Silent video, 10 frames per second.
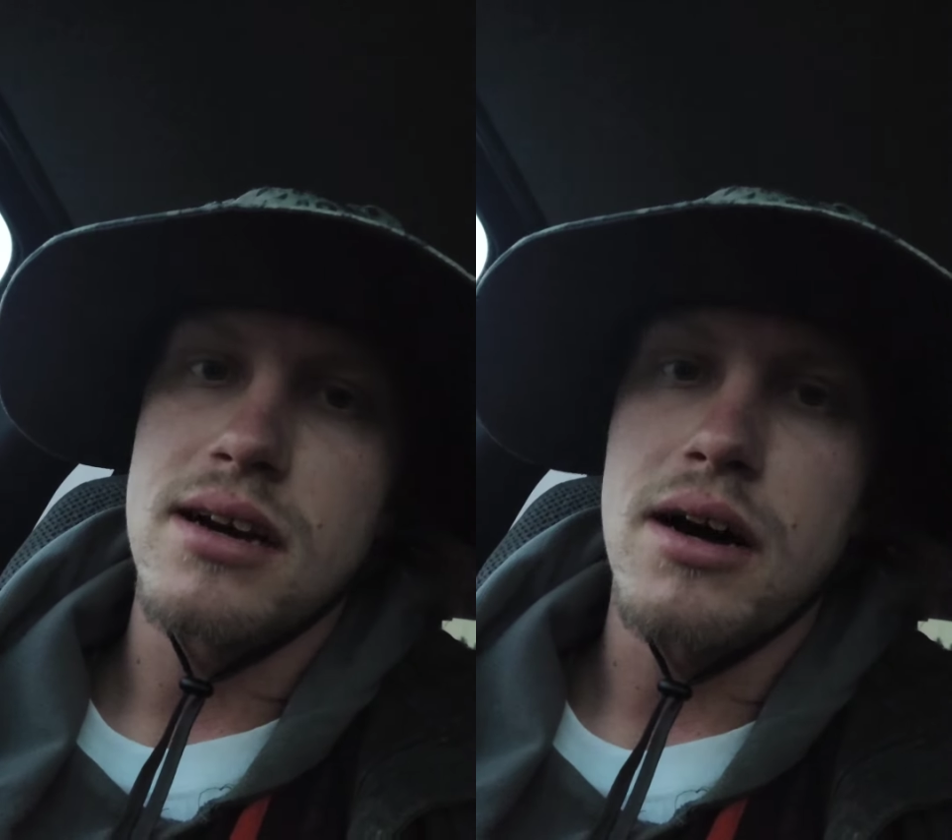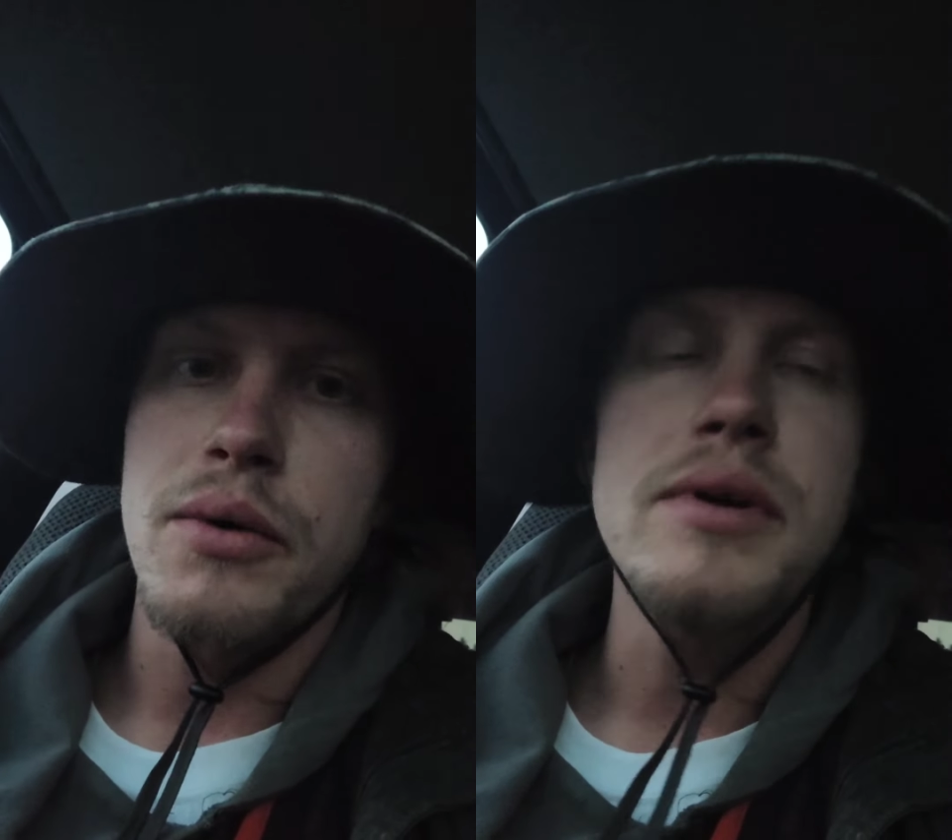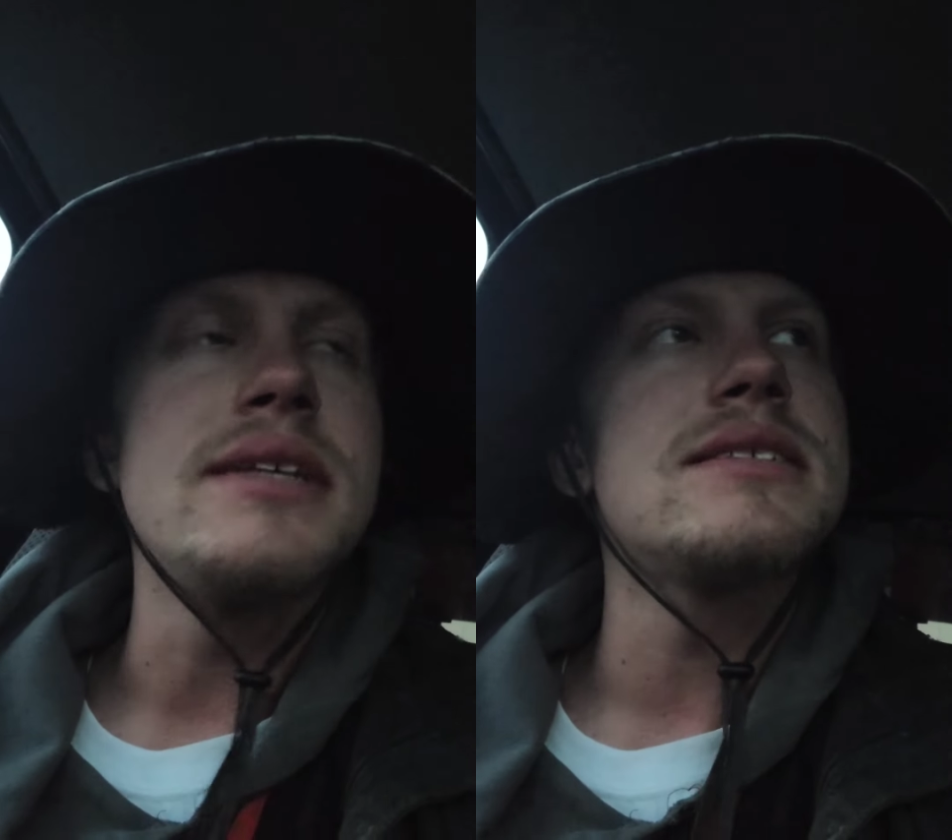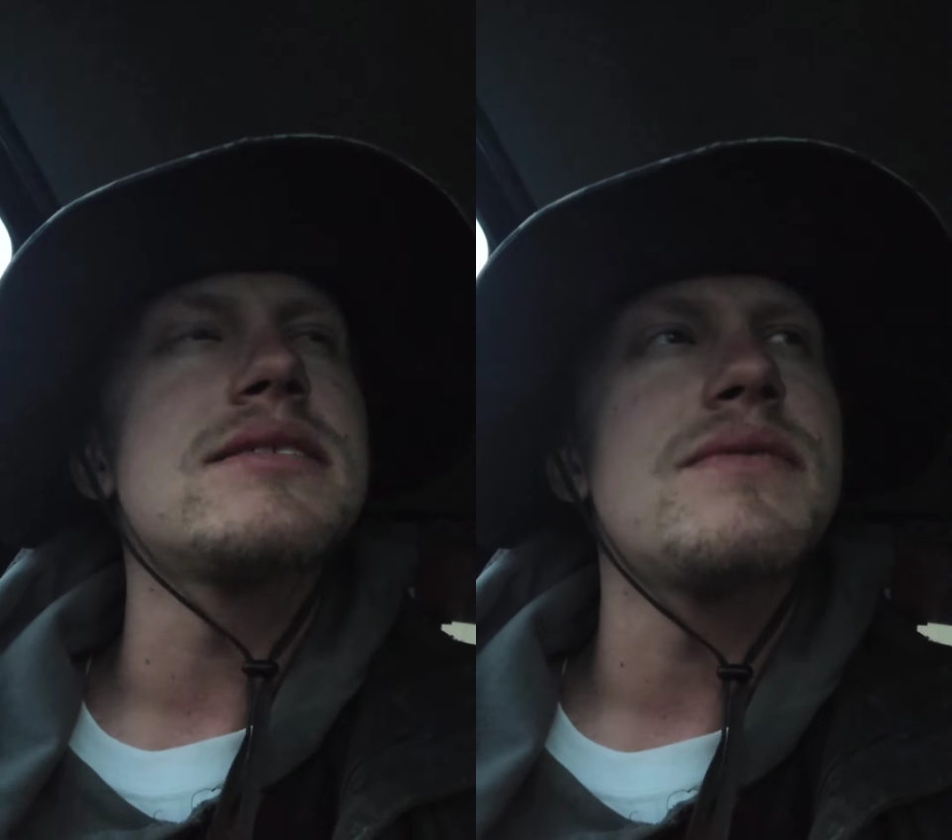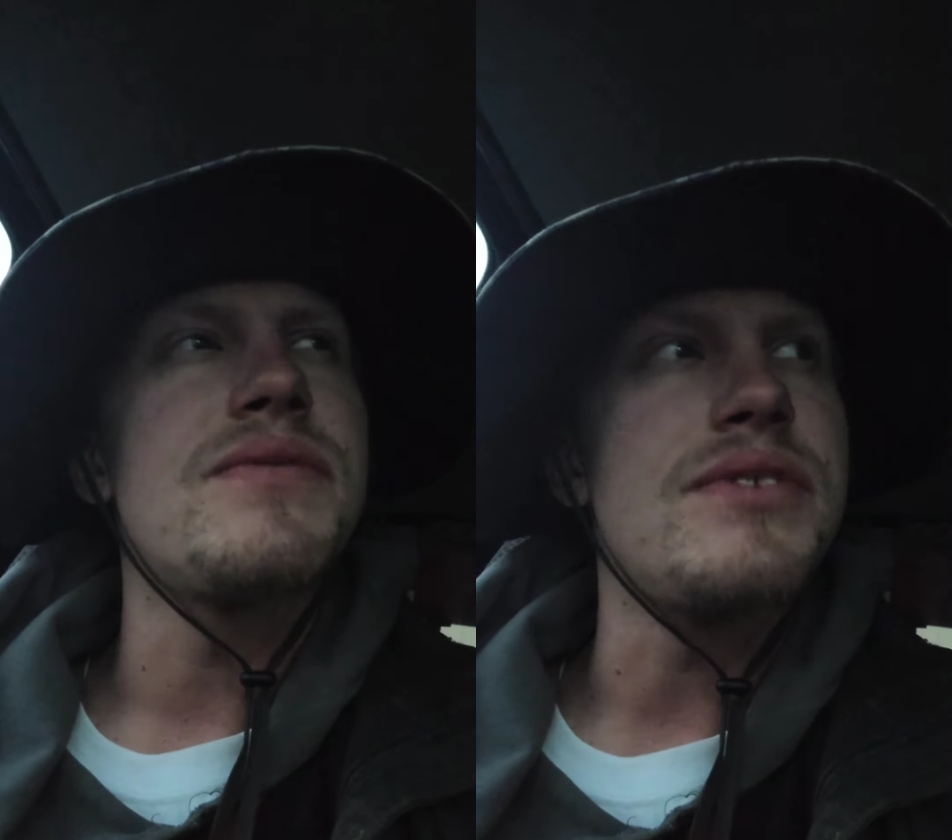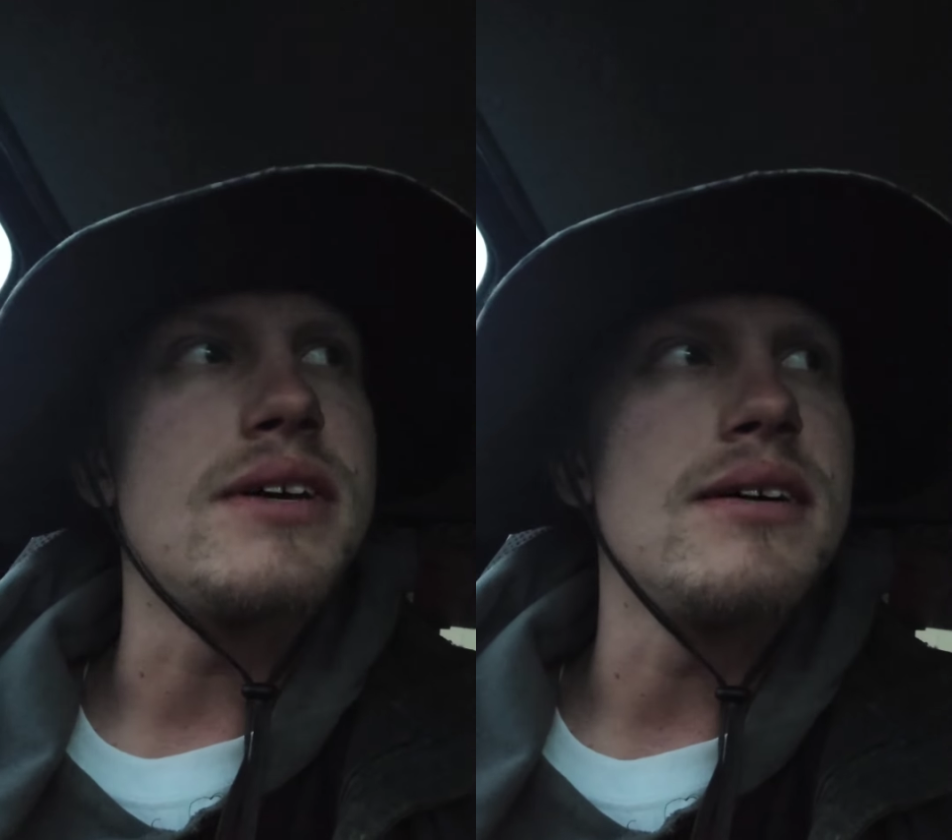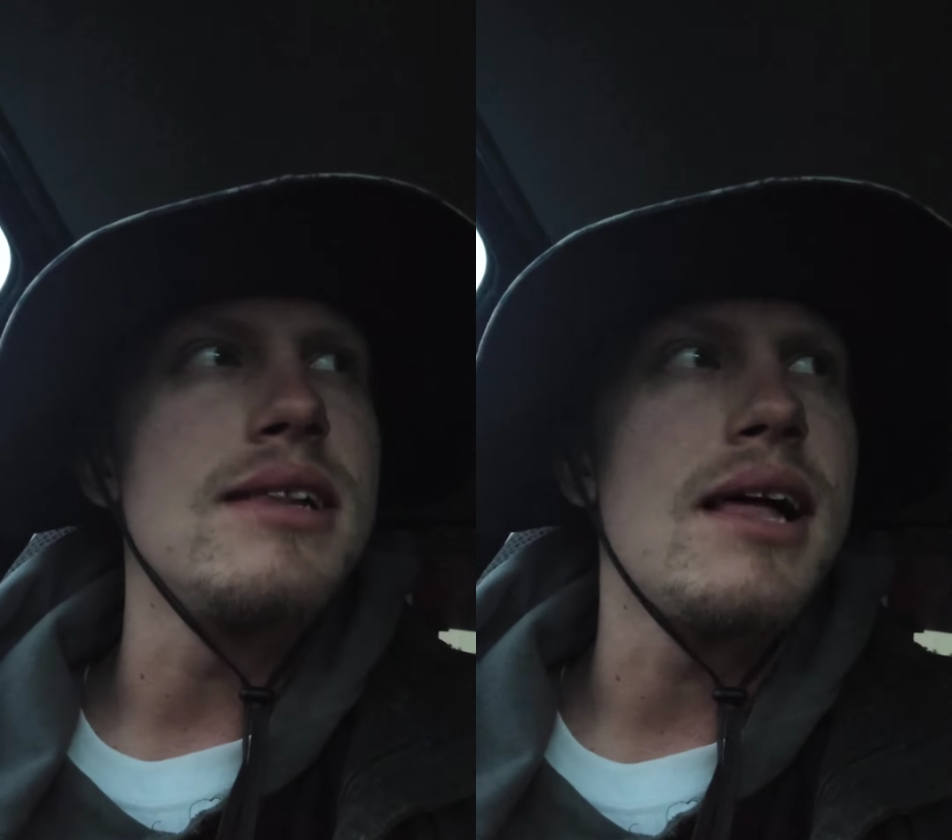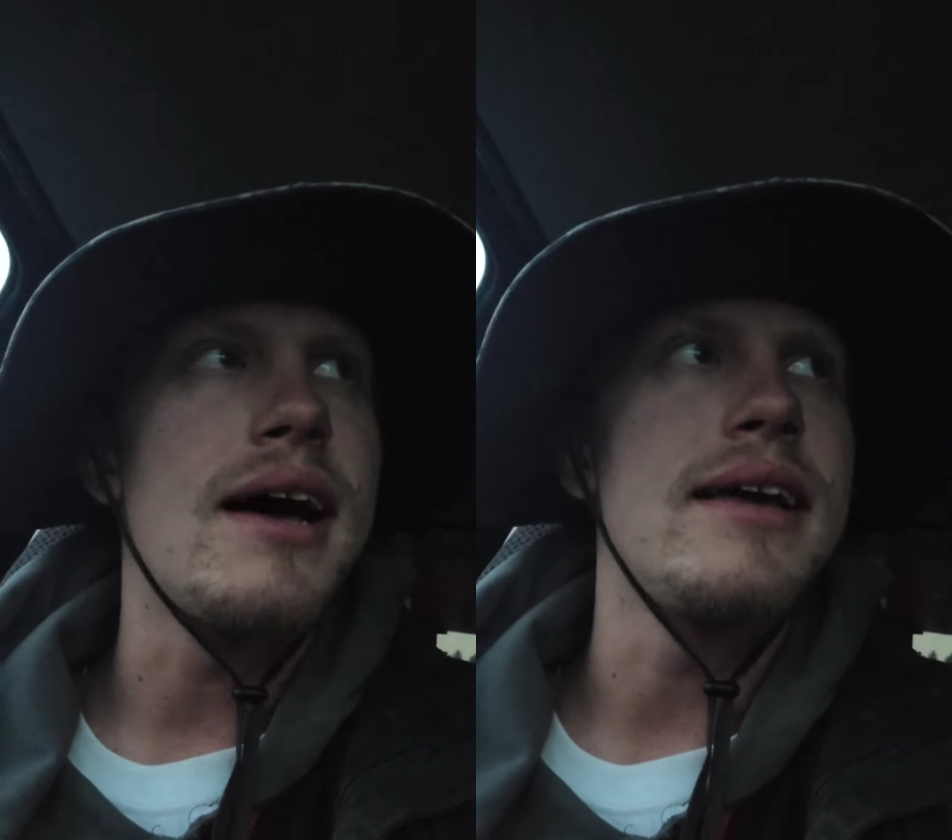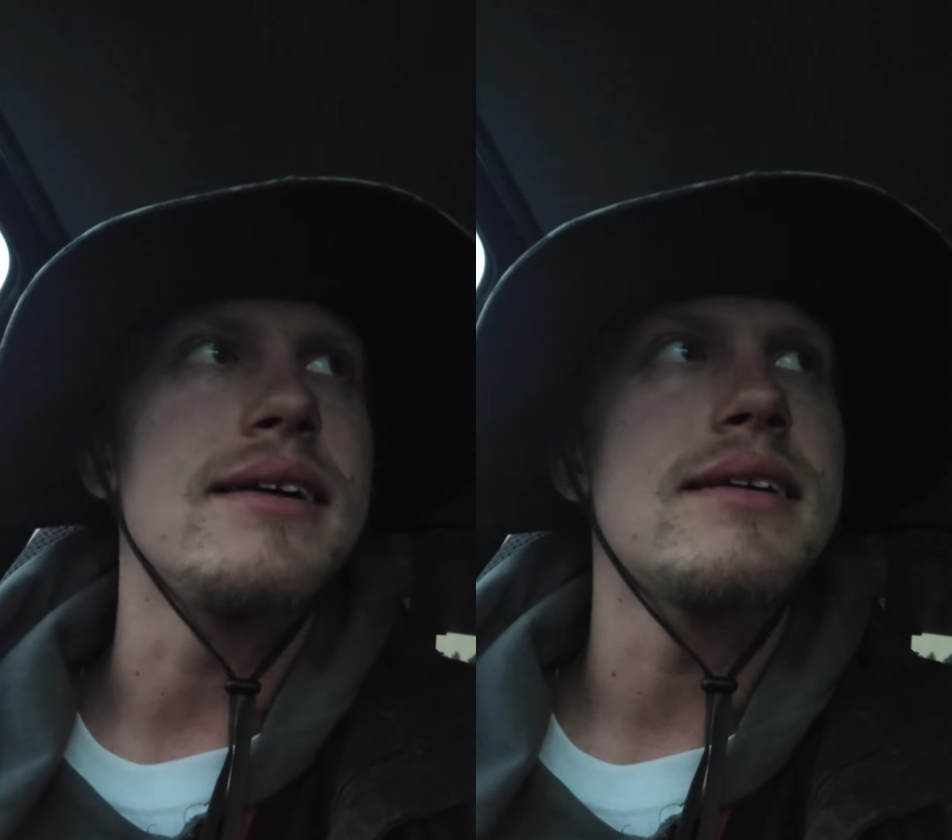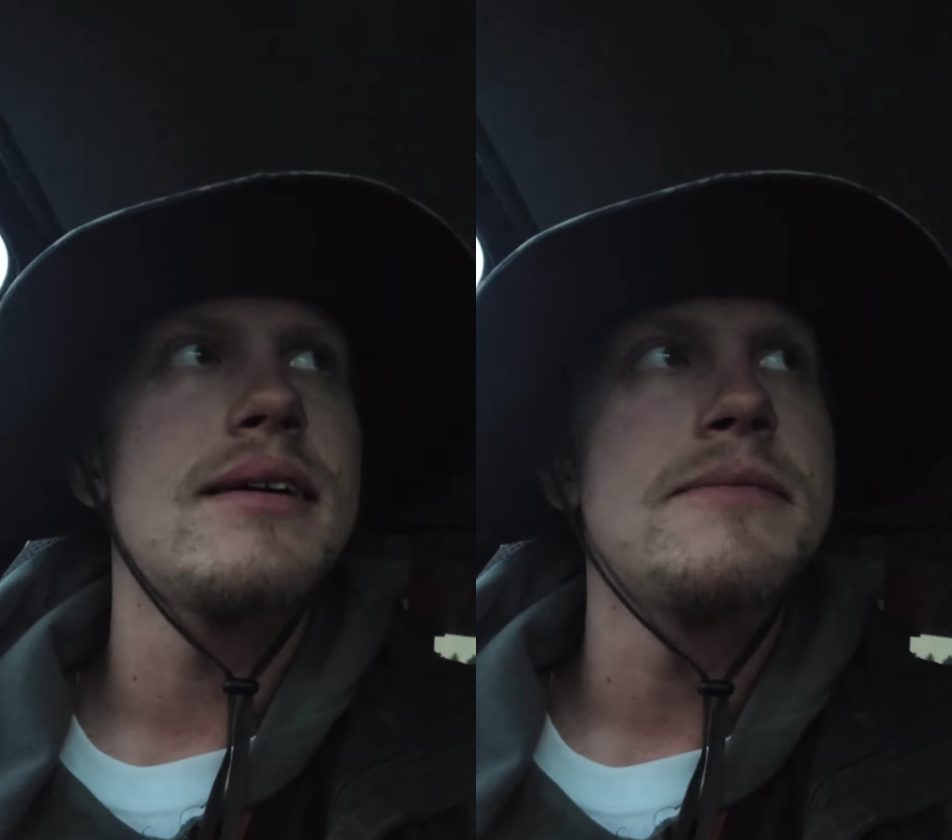always feel
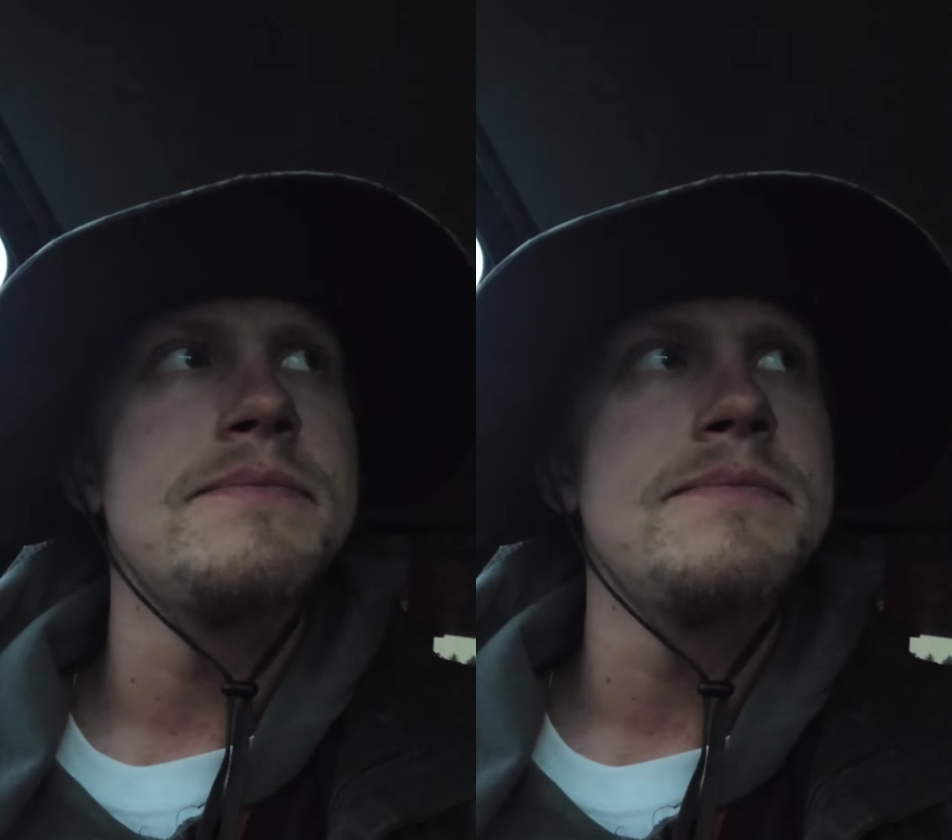like,